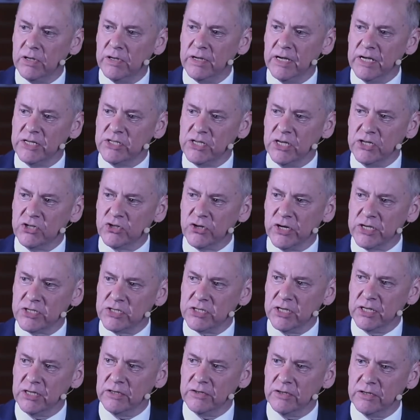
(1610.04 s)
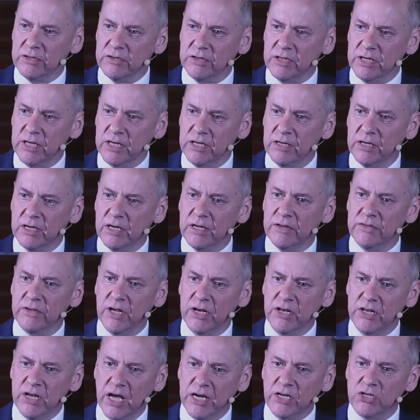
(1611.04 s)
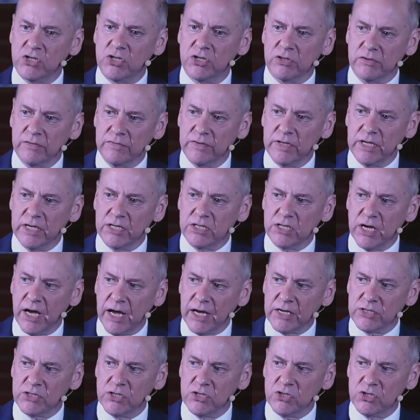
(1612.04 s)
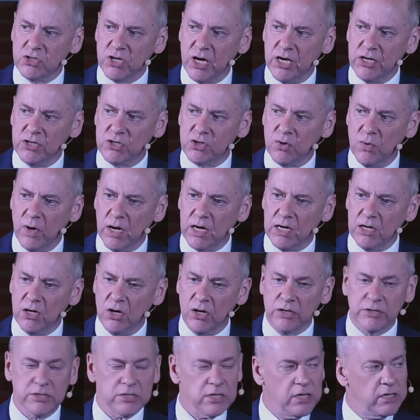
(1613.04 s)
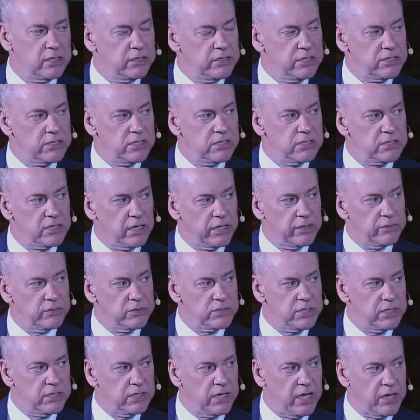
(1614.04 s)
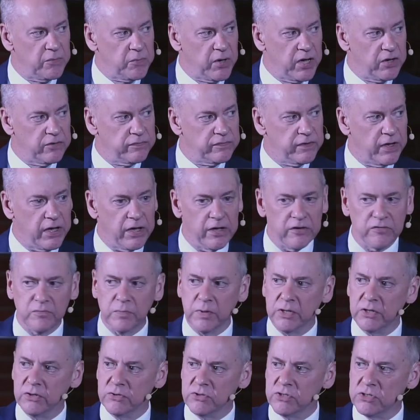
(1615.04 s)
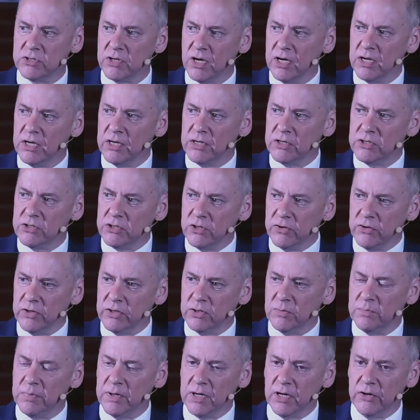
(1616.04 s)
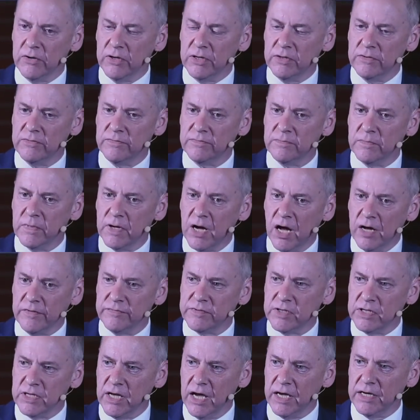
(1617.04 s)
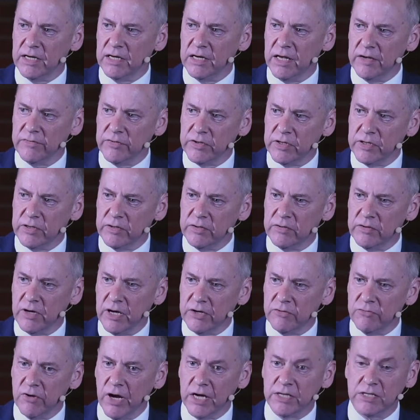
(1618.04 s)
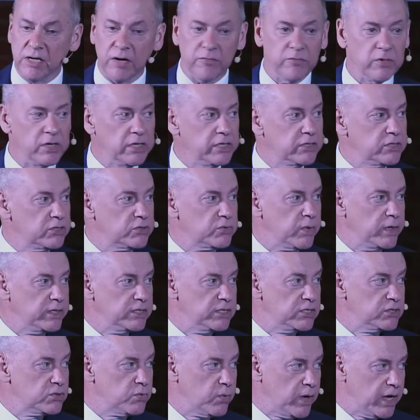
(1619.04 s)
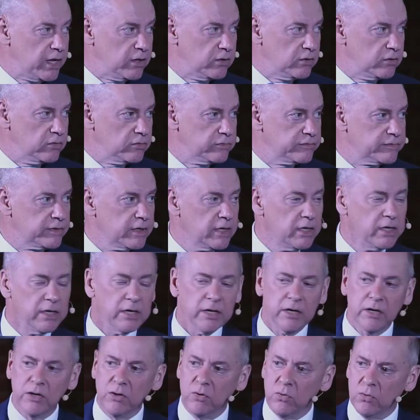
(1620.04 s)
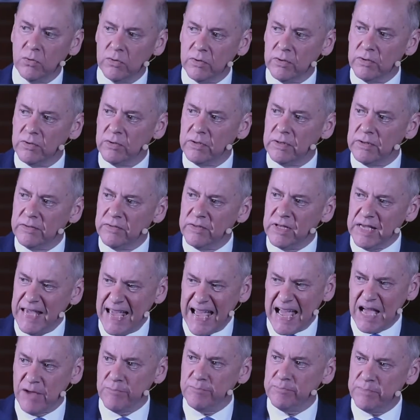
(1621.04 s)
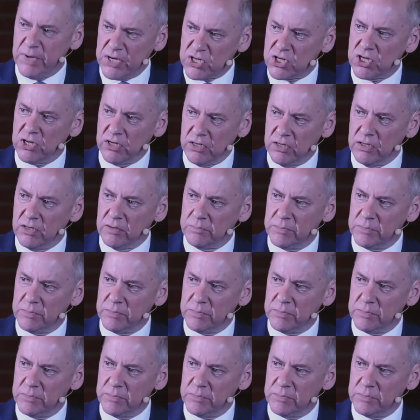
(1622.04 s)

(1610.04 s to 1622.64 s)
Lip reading: It's interesting that the nature of the attacks has changed quite a lot, certainly since I was in MI5, because during the period after 9/11 and right up really to 2012, the ambition,